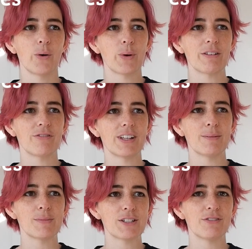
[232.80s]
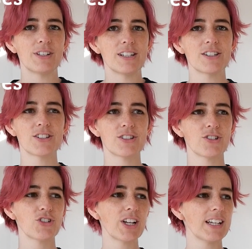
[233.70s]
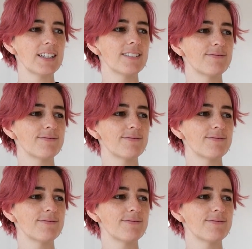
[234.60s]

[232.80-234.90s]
Wait for him to finish drinking.